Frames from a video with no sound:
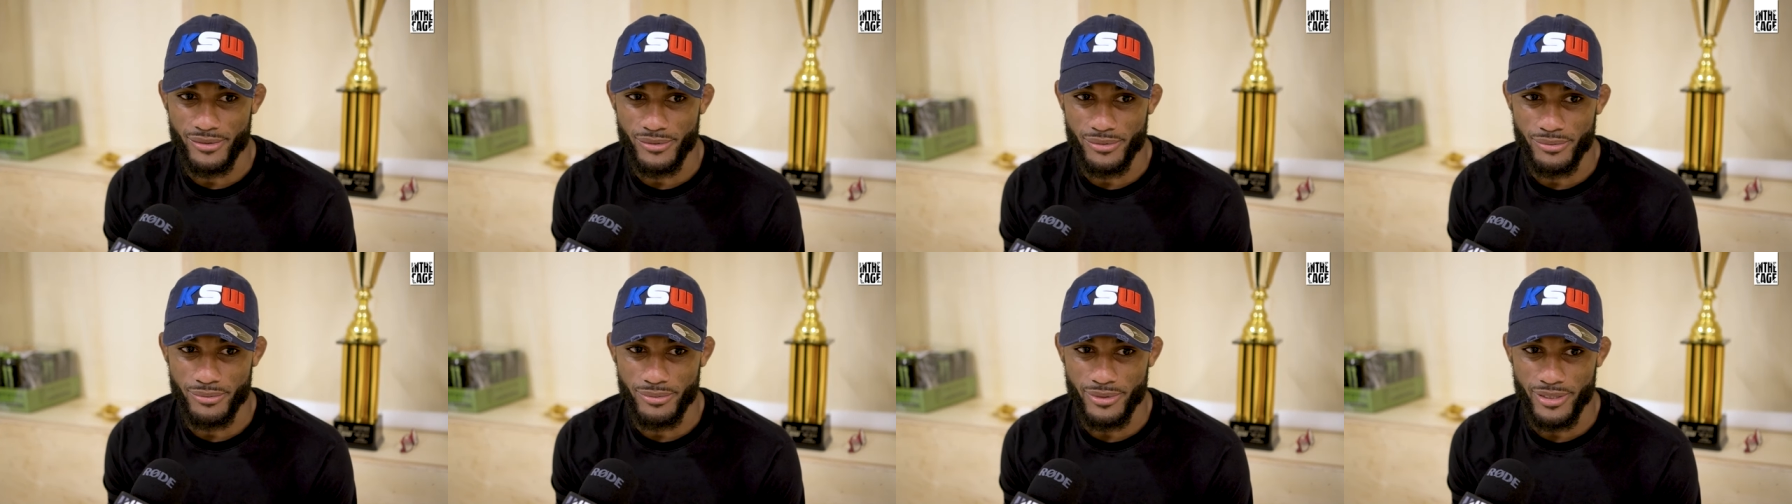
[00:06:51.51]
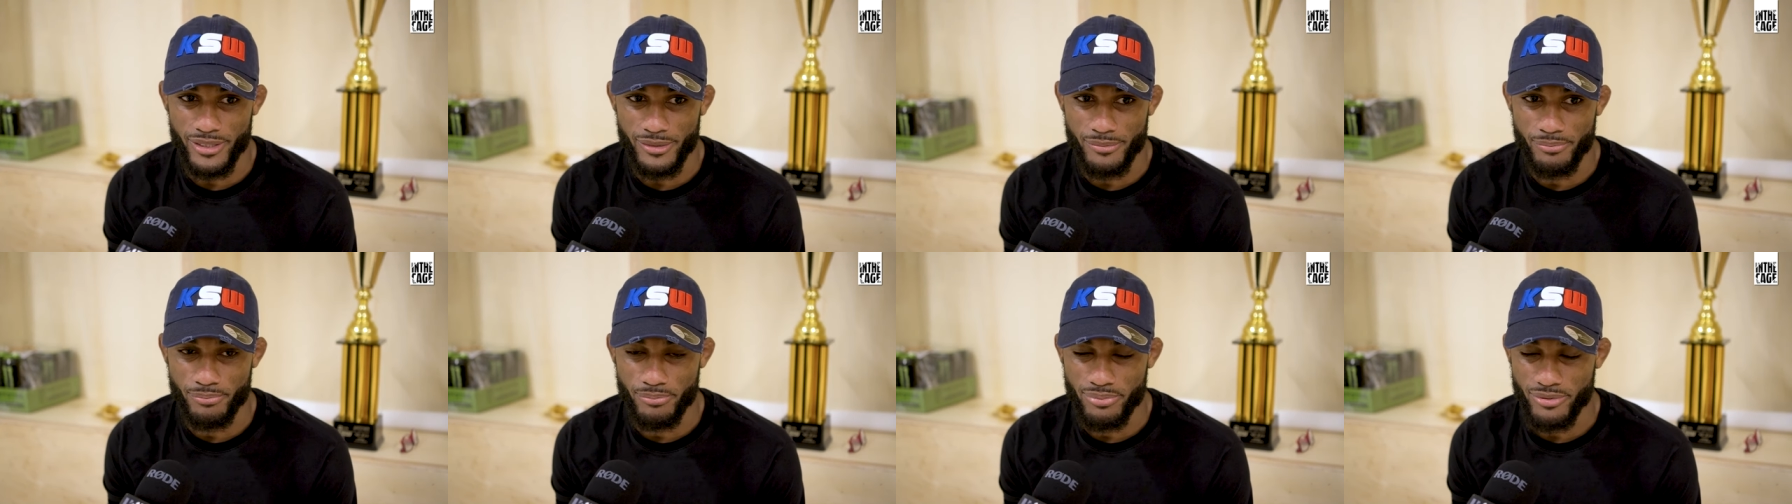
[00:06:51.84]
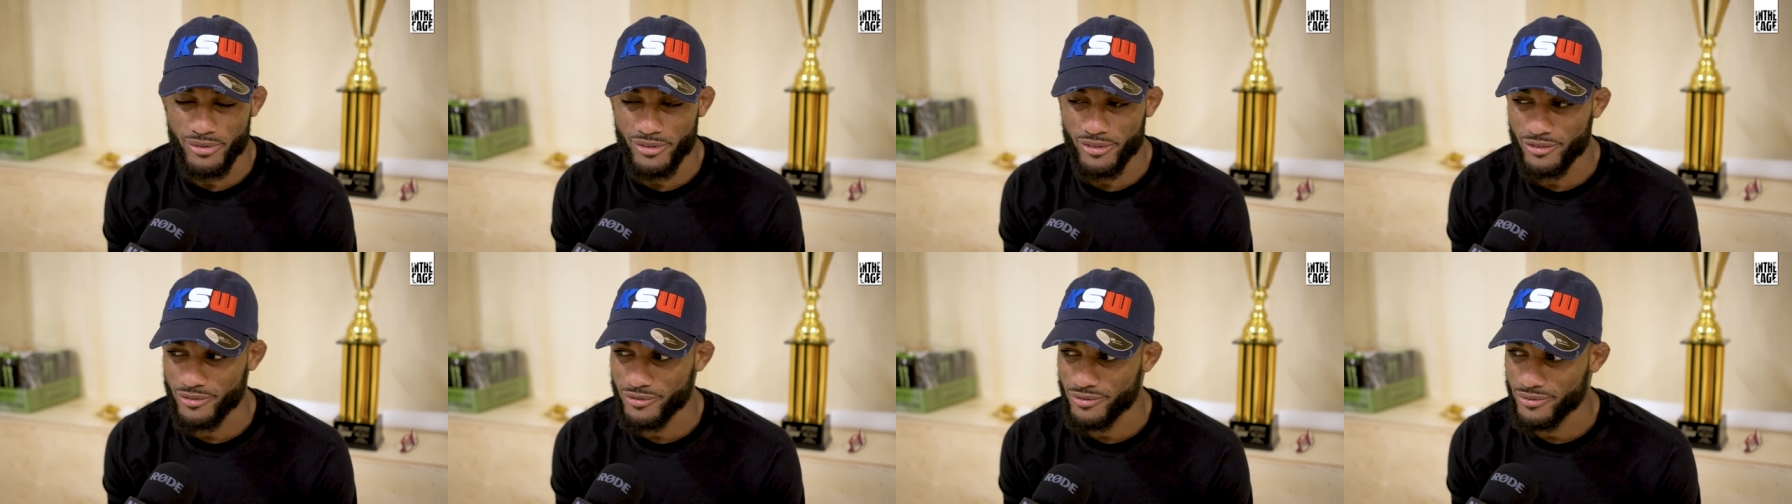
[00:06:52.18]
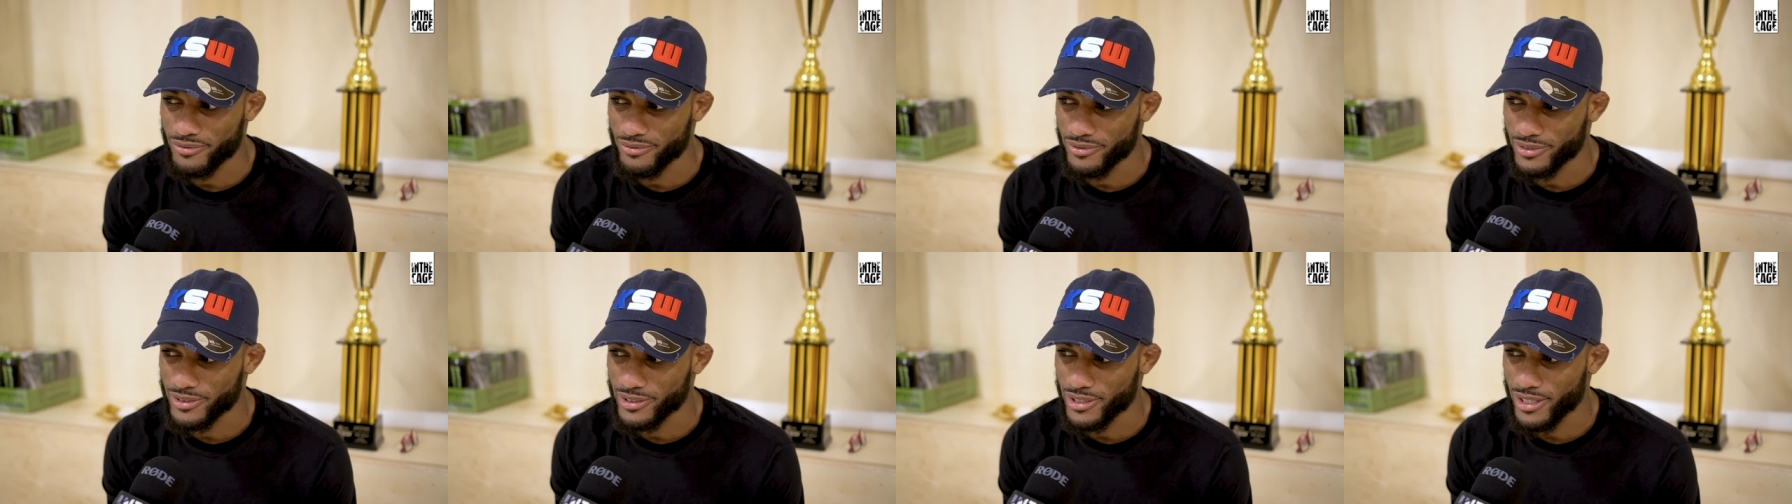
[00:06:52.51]
to improve
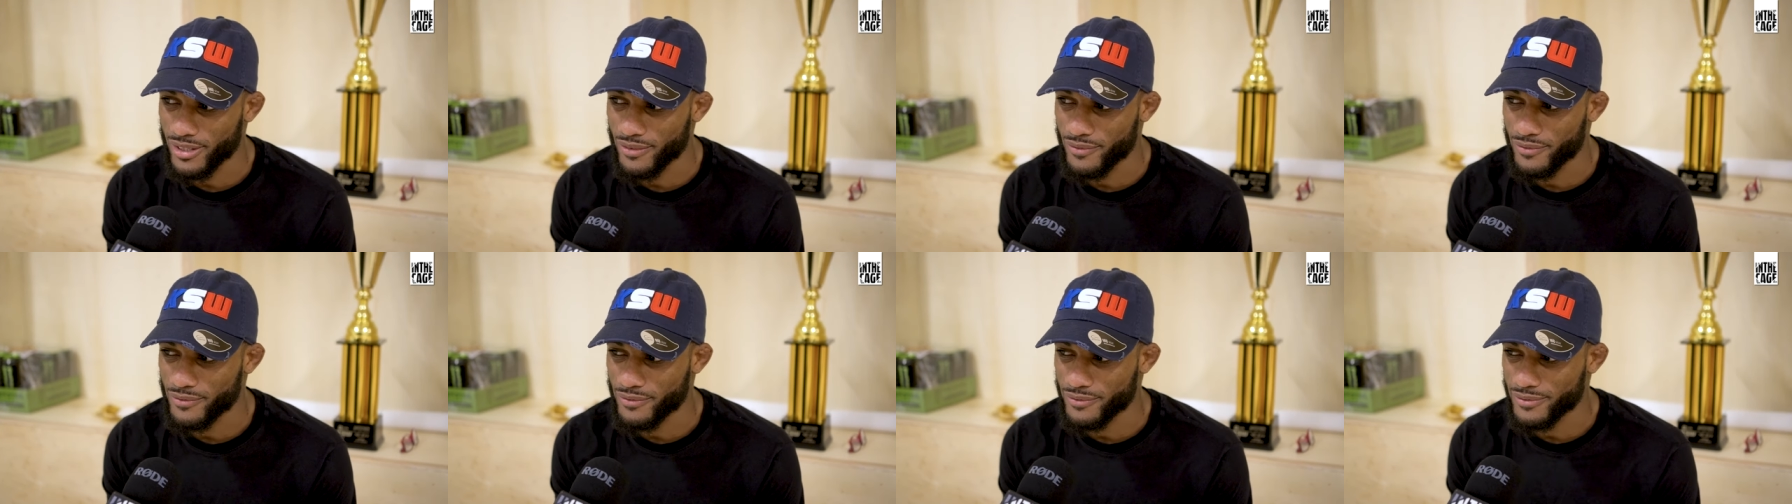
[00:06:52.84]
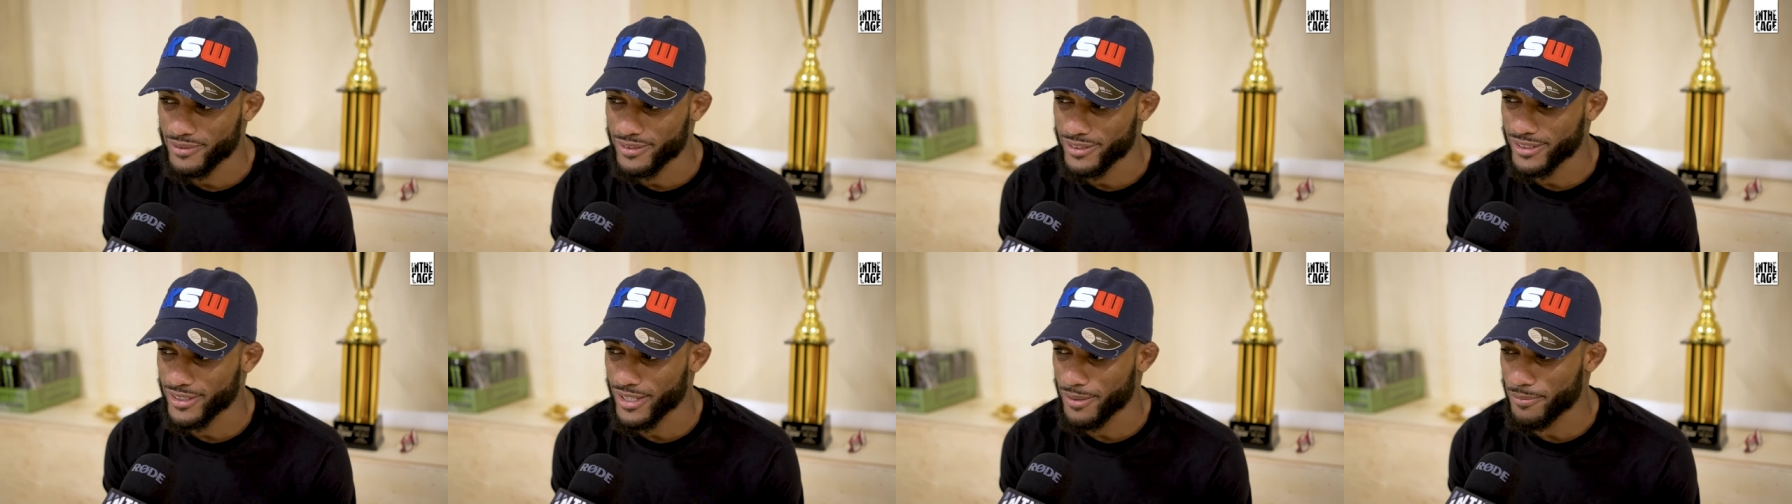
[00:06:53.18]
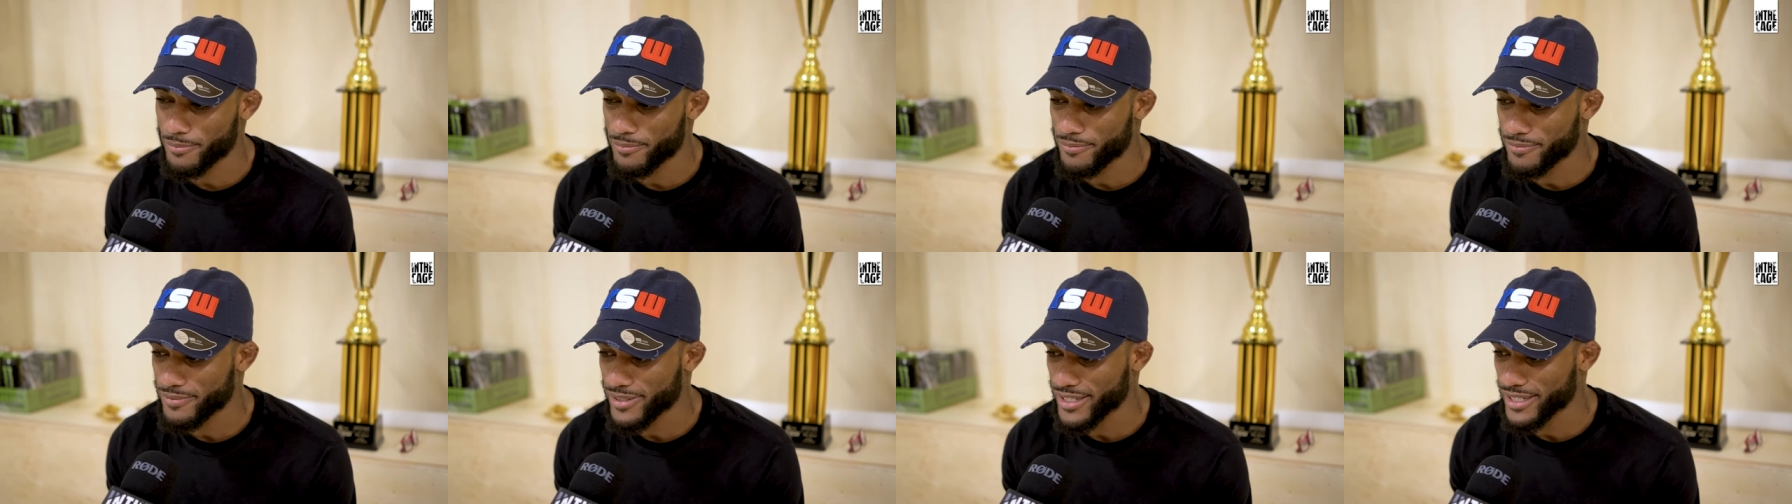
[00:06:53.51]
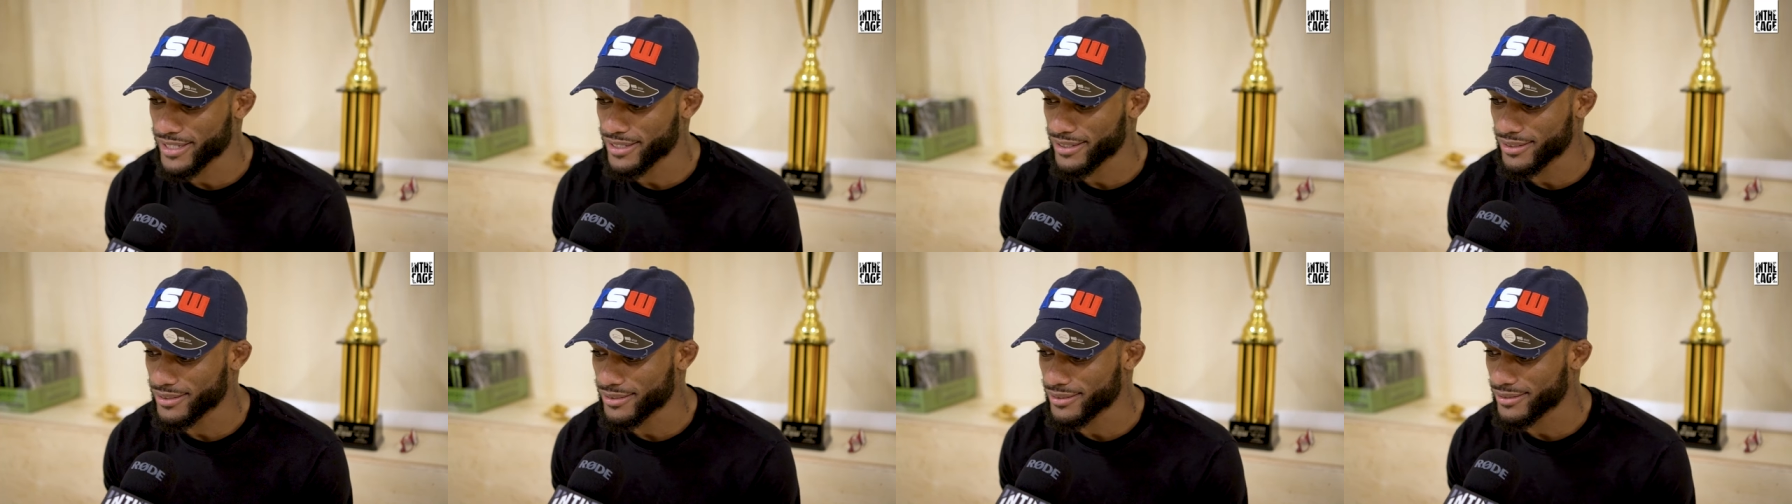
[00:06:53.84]
some
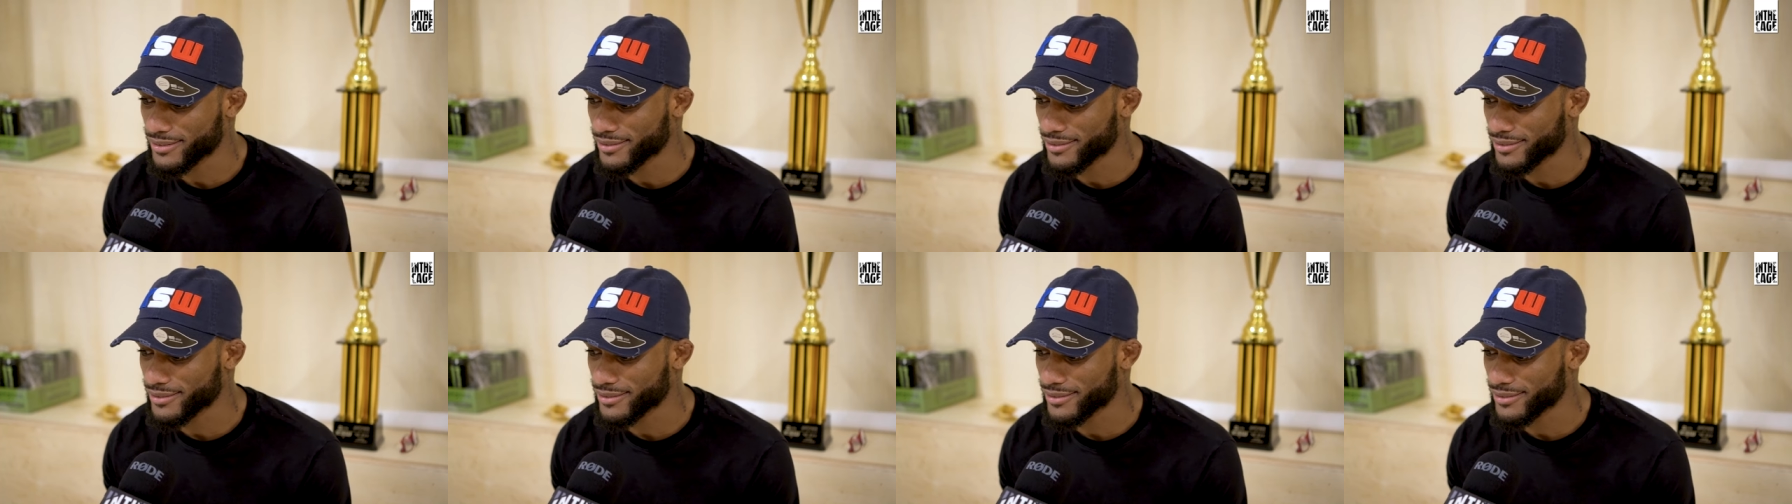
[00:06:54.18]
something,